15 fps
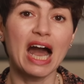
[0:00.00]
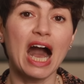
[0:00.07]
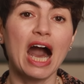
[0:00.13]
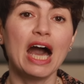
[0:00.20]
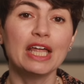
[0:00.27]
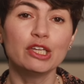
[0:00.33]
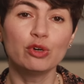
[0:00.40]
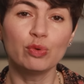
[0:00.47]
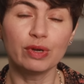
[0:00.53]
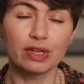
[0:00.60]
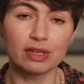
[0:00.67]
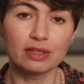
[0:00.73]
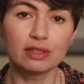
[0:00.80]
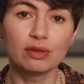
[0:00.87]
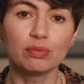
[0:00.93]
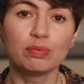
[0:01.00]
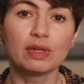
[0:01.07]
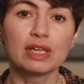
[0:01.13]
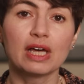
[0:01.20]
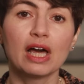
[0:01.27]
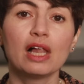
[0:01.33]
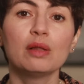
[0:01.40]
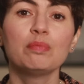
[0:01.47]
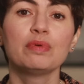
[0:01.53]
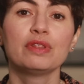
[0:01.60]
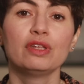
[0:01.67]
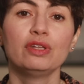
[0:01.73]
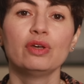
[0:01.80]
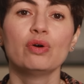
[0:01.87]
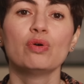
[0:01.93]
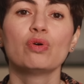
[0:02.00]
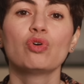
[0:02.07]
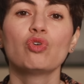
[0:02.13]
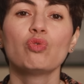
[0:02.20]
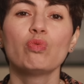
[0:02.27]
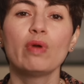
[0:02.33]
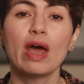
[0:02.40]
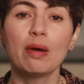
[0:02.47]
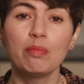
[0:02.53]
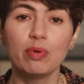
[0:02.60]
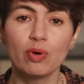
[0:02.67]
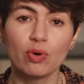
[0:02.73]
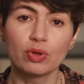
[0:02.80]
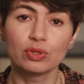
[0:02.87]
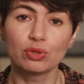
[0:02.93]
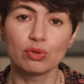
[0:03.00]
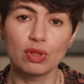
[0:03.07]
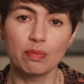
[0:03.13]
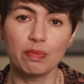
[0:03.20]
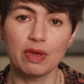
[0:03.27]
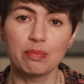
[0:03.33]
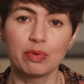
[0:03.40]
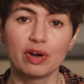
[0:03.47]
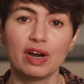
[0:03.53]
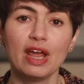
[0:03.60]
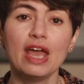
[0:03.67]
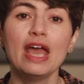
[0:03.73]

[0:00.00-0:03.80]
unoiled will help the dough grab onto the paper